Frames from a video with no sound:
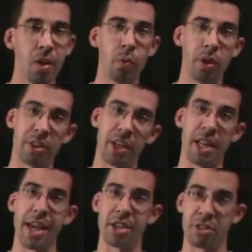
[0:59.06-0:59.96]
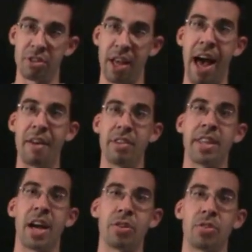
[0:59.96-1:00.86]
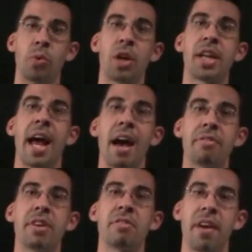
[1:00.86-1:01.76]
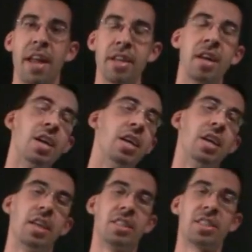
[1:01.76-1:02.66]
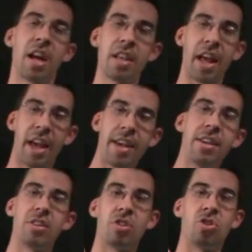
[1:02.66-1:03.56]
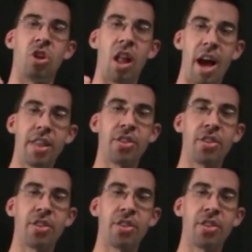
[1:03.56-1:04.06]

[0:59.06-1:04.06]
with the connection to have it there. So we're going to have the event Sunday, July